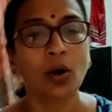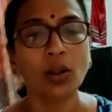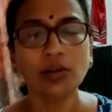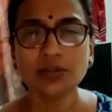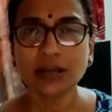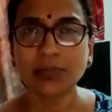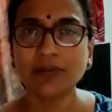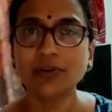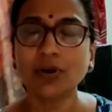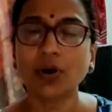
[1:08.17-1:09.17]
Although some
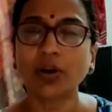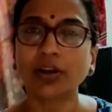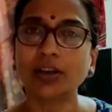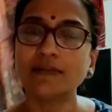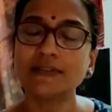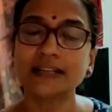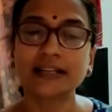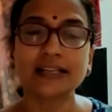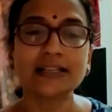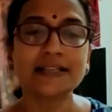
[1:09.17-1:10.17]
of the cognitive
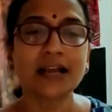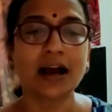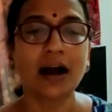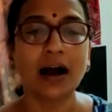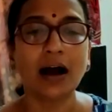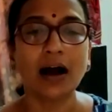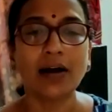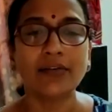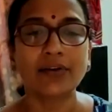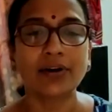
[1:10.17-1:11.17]
skills are